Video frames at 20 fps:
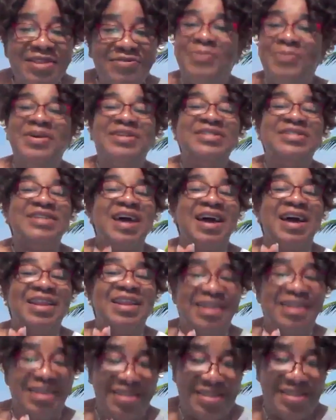development
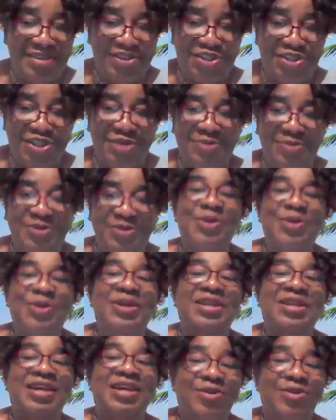and leadership.
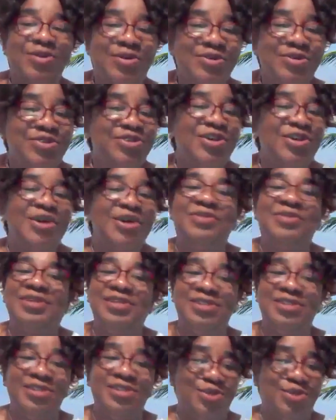So in a nutshell,
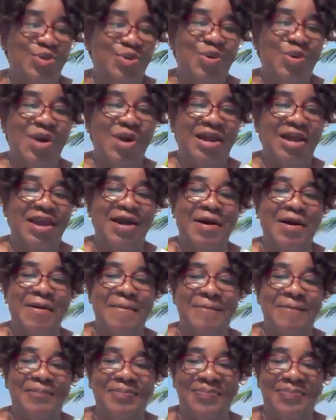this is who I
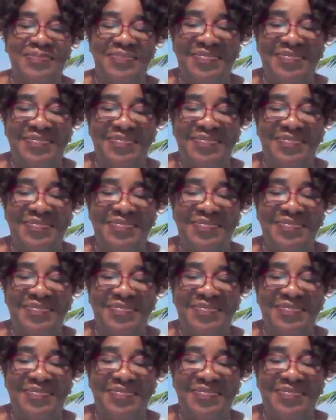am